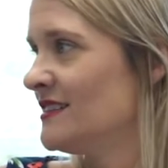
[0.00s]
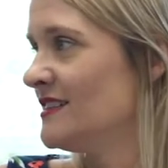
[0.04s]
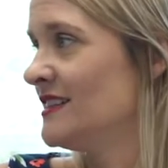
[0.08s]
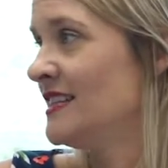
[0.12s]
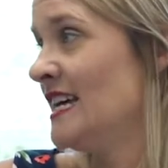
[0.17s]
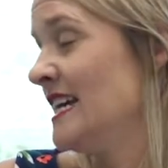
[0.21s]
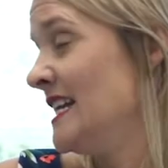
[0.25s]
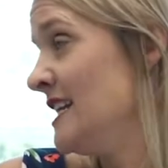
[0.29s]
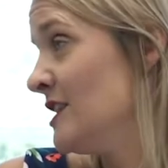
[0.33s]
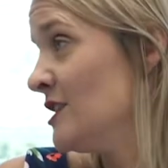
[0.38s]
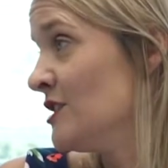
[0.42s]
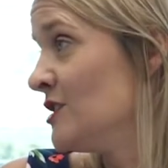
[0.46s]

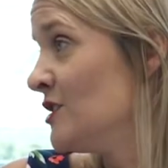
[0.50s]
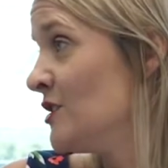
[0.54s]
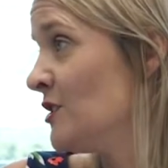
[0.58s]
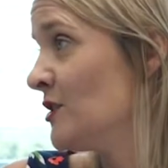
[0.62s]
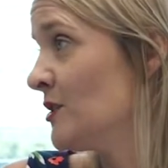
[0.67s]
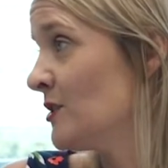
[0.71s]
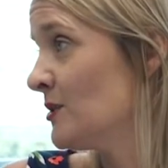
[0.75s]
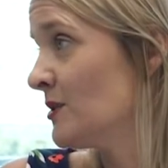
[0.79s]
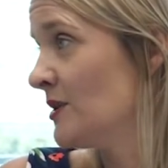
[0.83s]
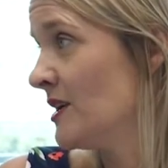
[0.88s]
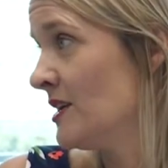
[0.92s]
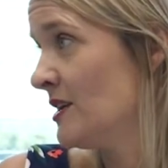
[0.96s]
they didn't
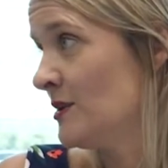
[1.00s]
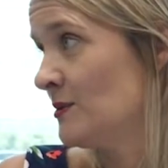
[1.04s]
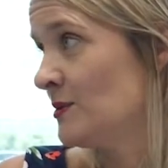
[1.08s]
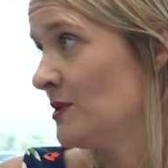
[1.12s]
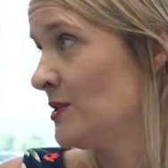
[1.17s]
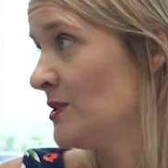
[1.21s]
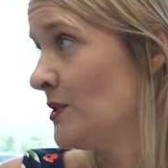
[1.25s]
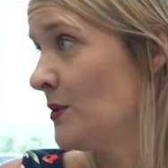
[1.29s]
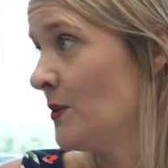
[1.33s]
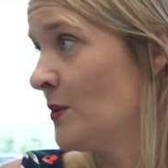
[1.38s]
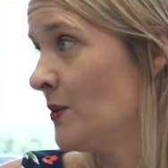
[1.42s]
do, and it was so